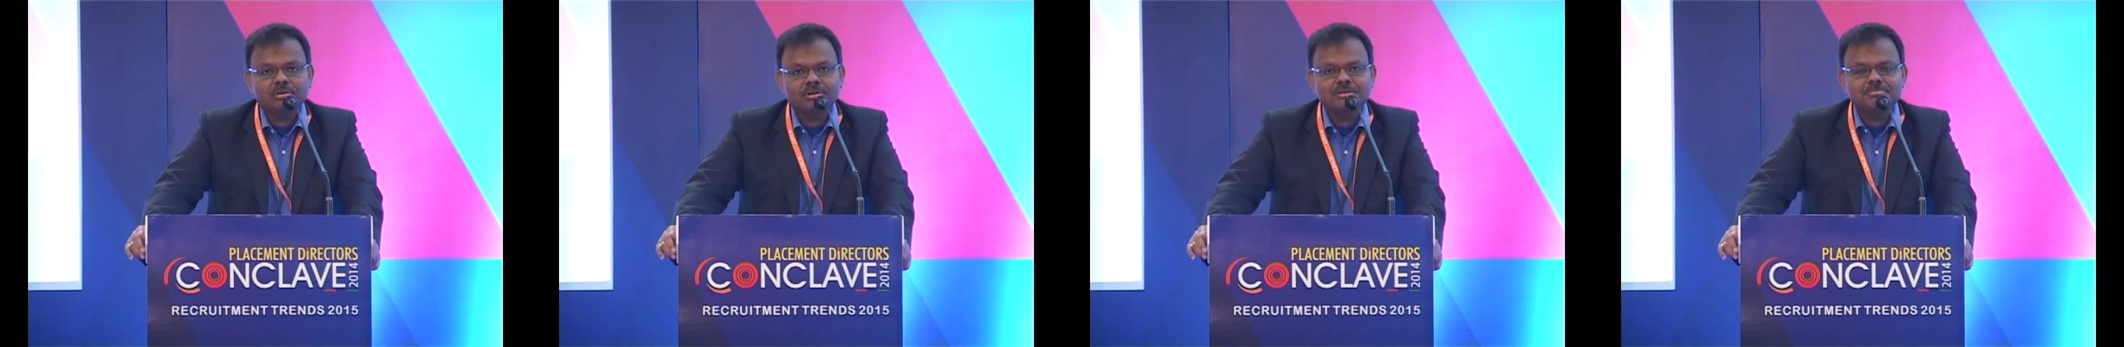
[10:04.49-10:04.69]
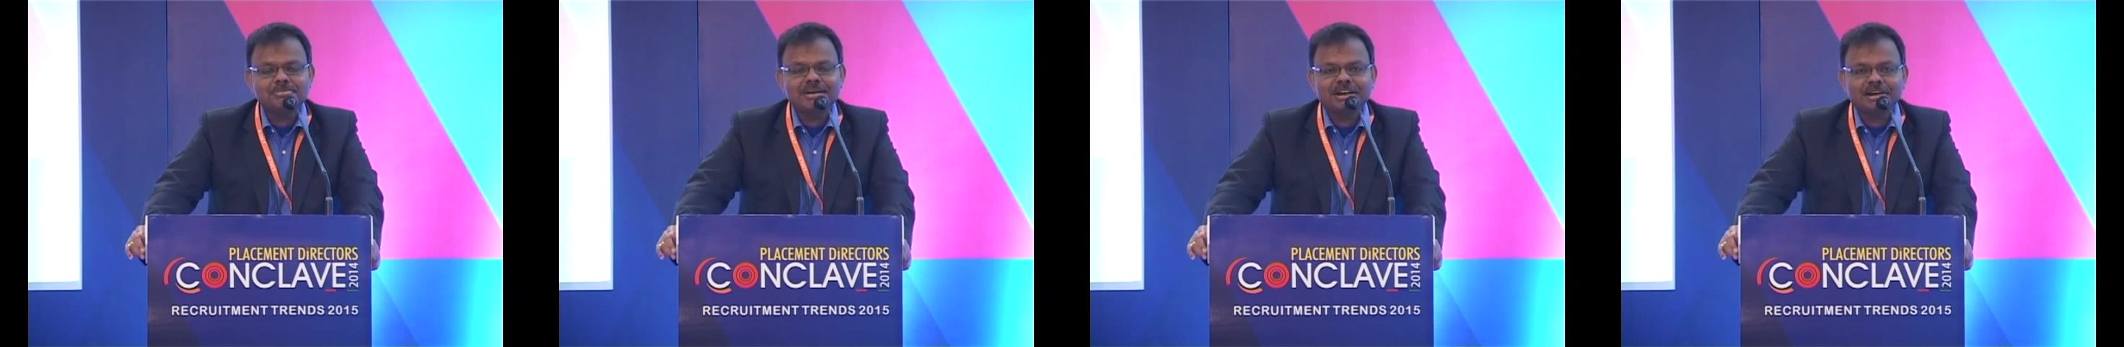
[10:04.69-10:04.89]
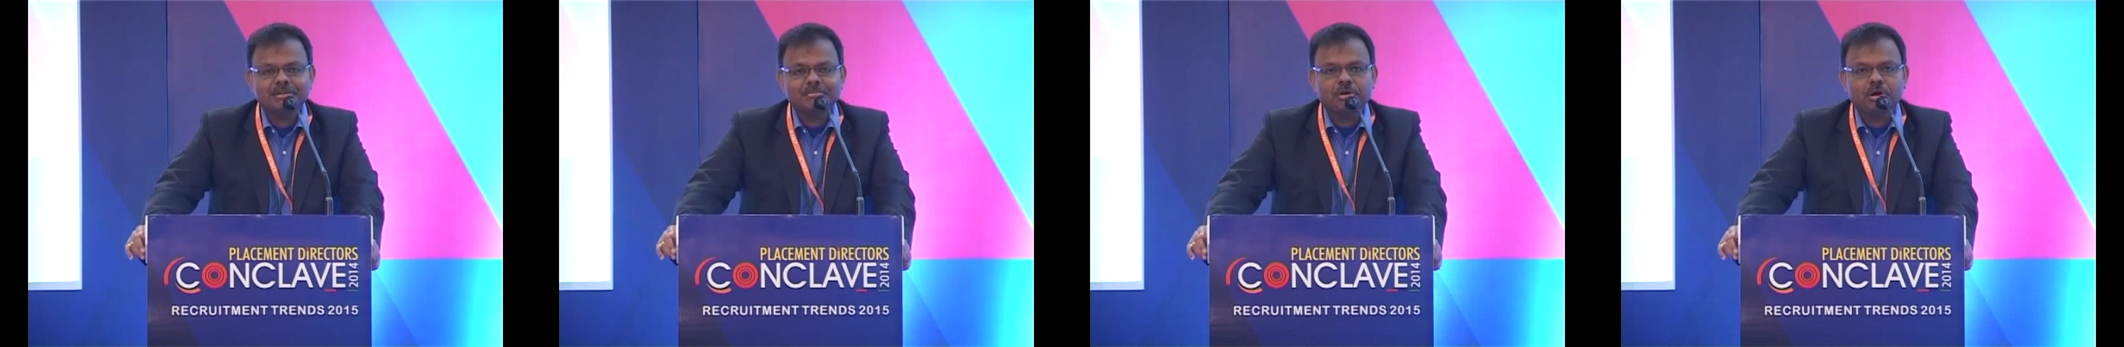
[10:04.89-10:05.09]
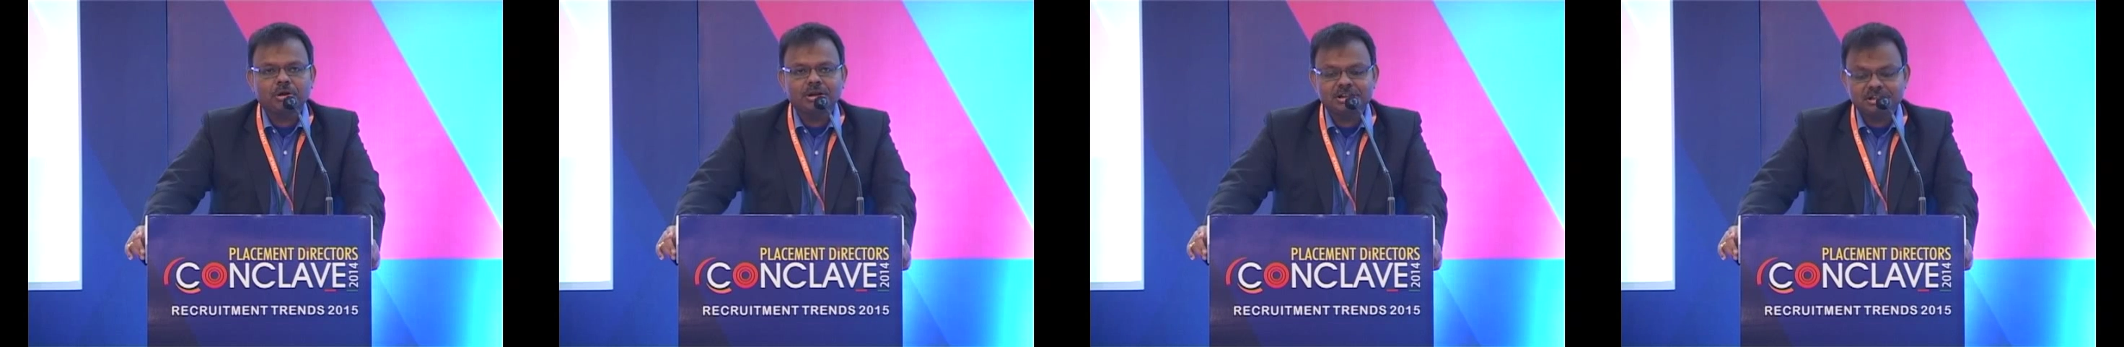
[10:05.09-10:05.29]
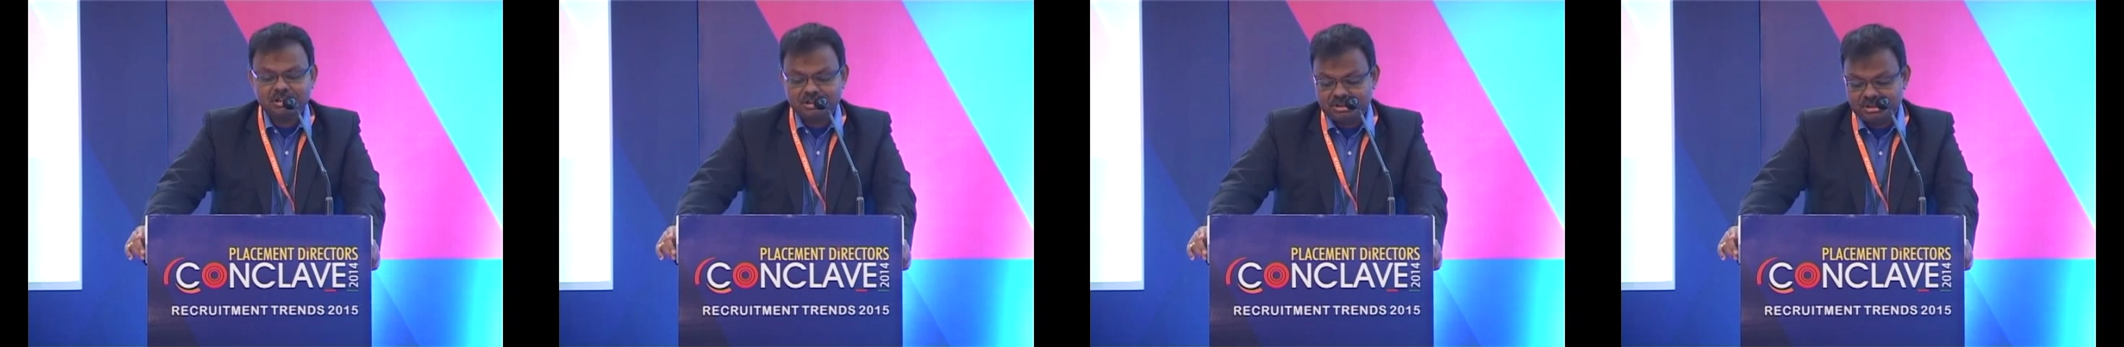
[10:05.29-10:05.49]
respective
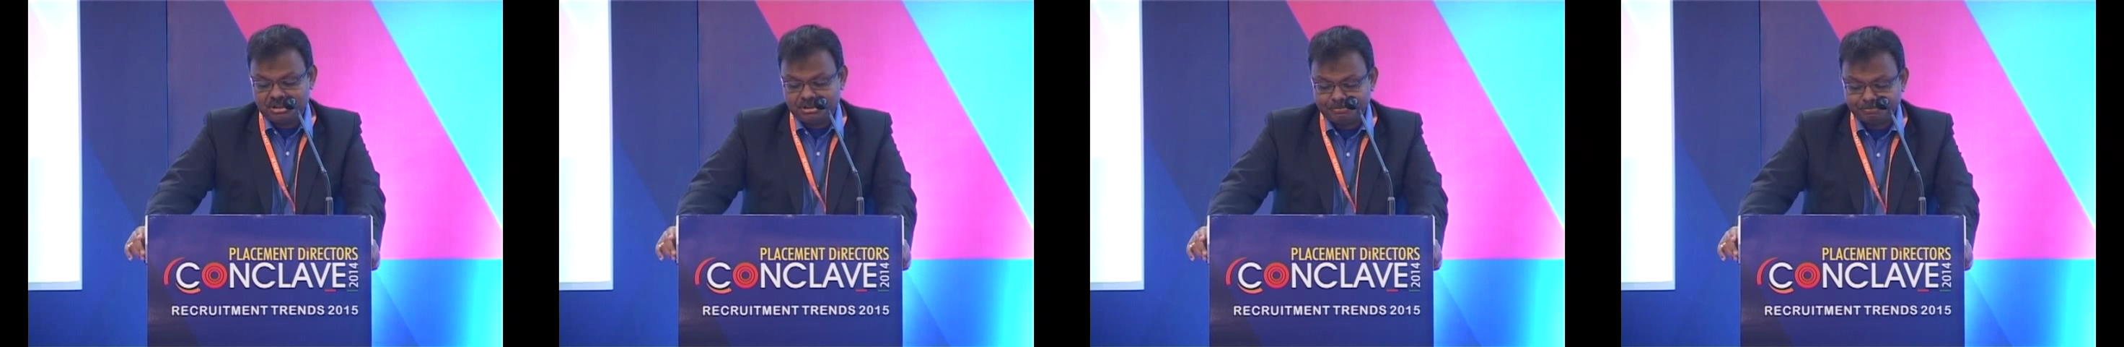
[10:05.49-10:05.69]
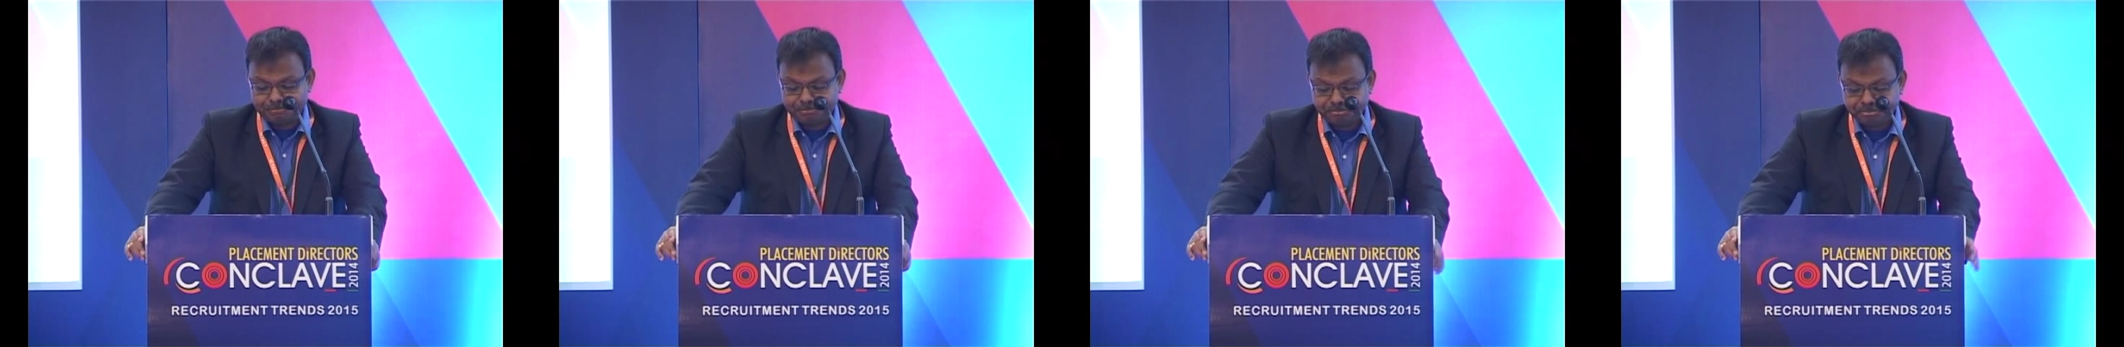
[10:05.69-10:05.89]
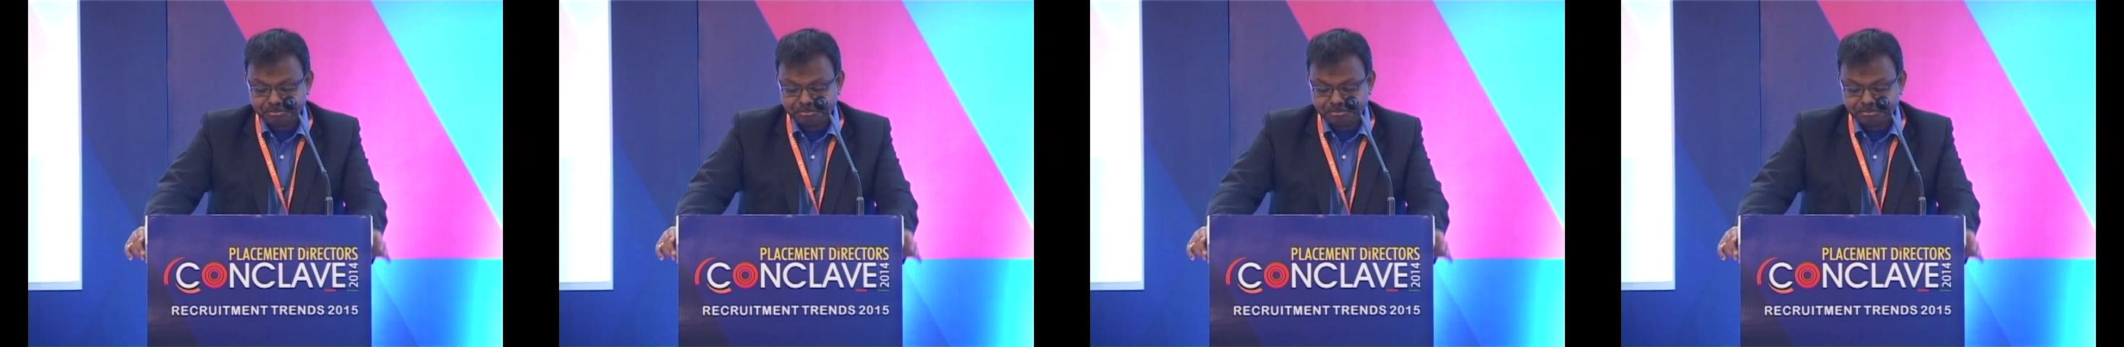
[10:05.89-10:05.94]
colleges.